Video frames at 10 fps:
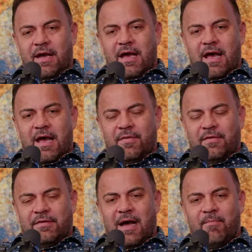
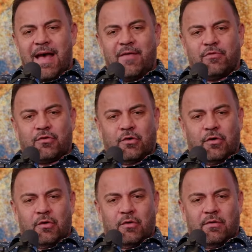And that
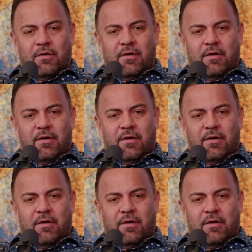mantle,